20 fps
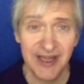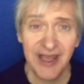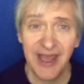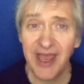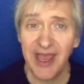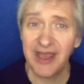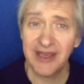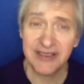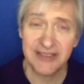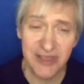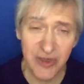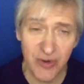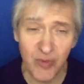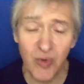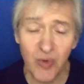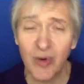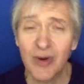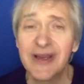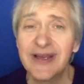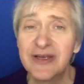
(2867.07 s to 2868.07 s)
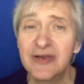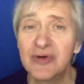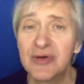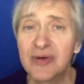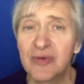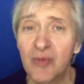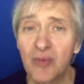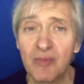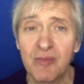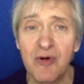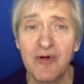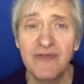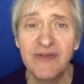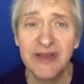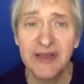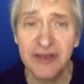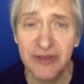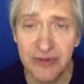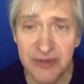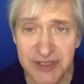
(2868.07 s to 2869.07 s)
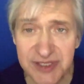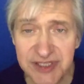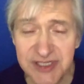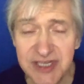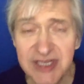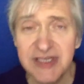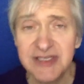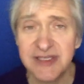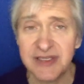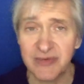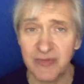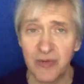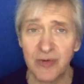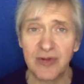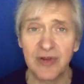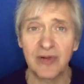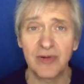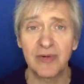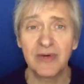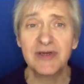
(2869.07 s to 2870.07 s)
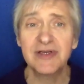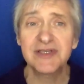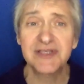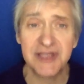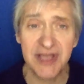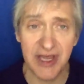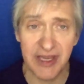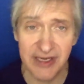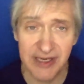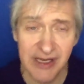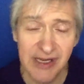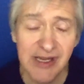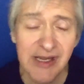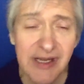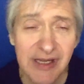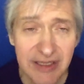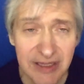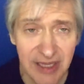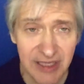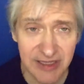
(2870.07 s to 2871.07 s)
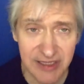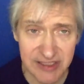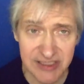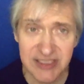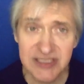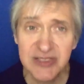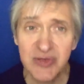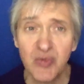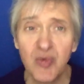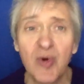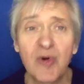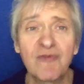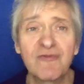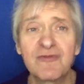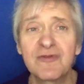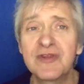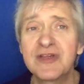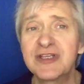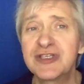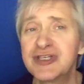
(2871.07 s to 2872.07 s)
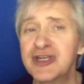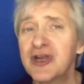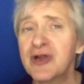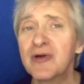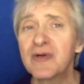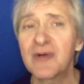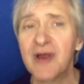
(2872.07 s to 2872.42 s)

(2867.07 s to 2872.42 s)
And so we're into it, moving into a season where the Lord said that this is the word for this year.